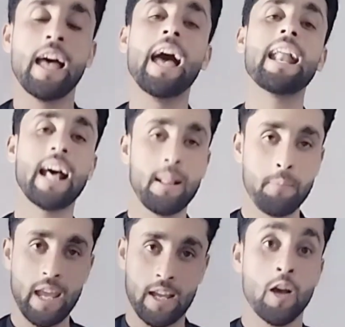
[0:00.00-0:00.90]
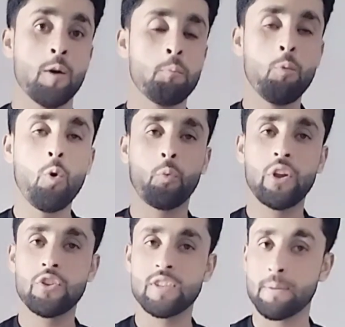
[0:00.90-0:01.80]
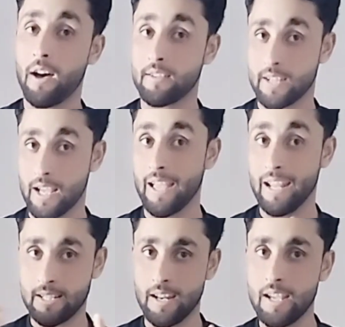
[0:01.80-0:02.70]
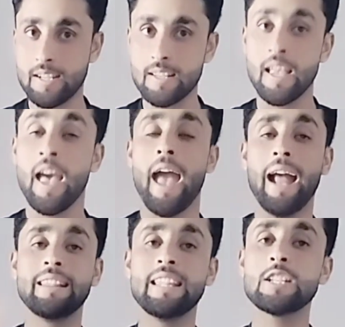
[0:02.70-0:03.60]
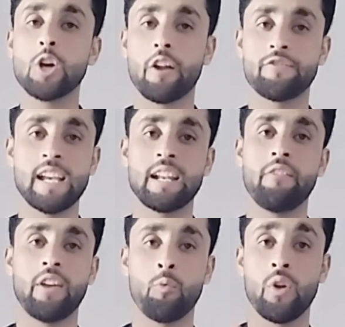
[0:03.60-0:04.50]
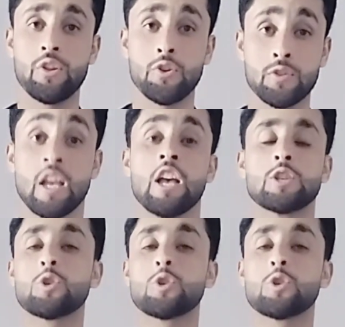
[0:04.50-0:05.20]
And I'll make more videos about intonations and these sort of significant videos.